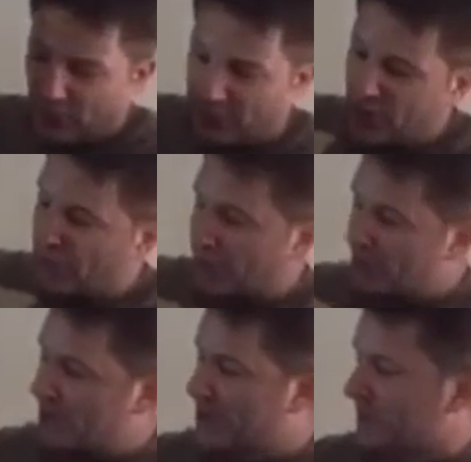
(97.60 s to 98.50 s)
going to do
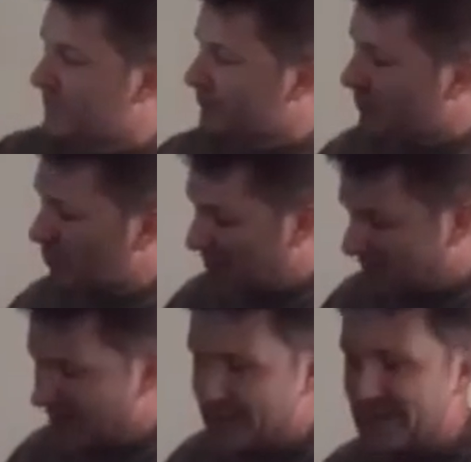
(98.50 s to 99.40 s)
is we're
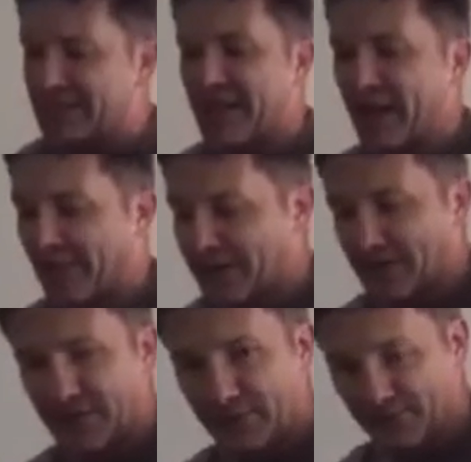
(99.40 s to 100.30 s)
going to take these
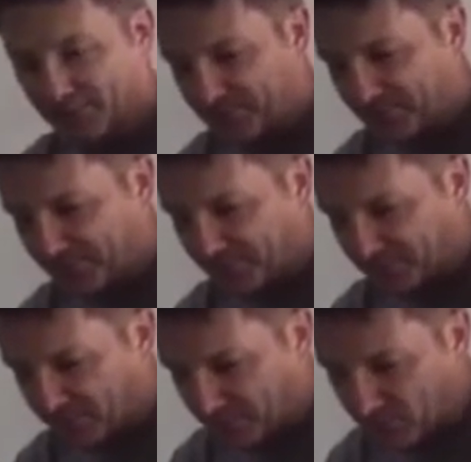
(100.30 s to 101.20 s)
comics
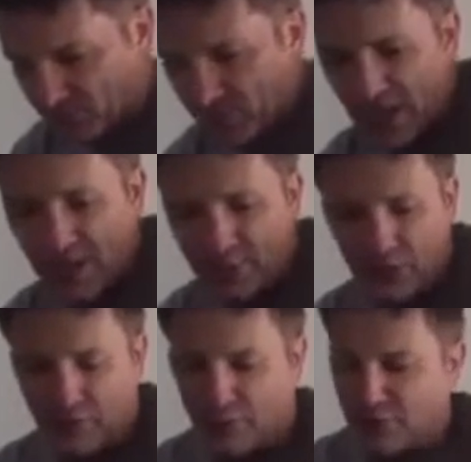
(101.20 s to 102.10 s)
and we're
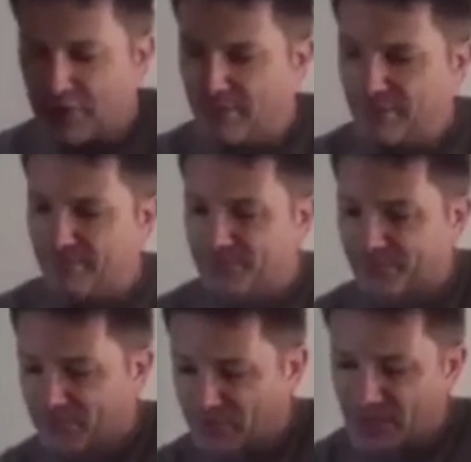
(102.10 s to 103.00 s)
going to put them
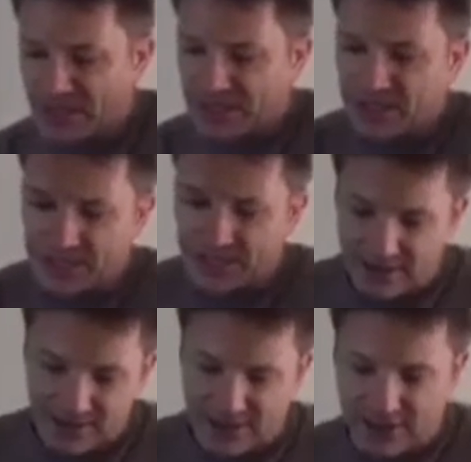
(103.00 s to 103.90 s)

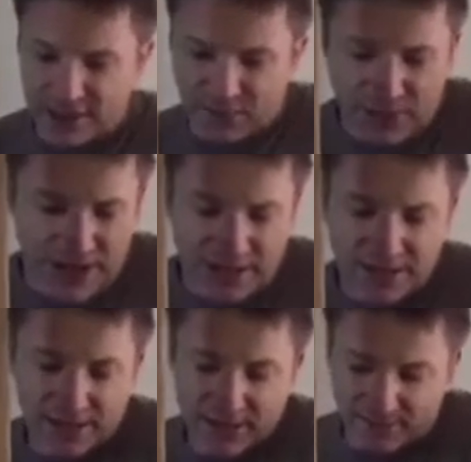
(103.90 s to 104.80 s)
in this
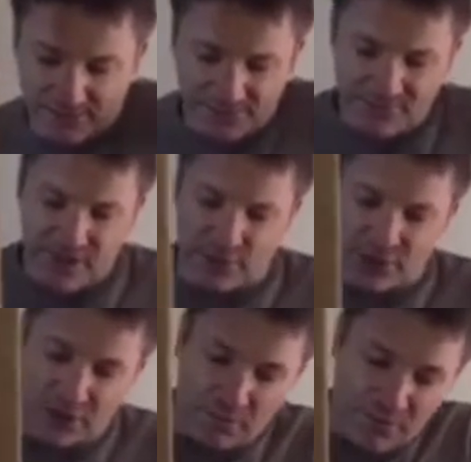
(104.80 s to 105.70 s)
box, and we're
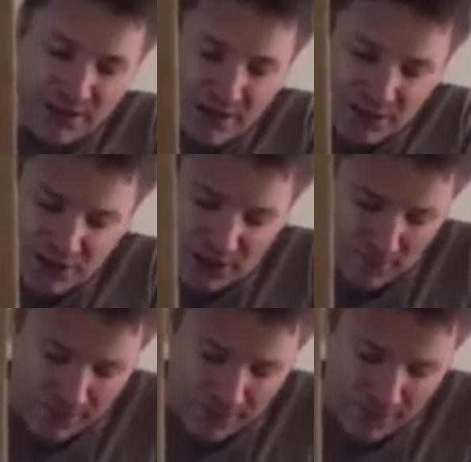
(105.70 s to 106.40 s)
going to build a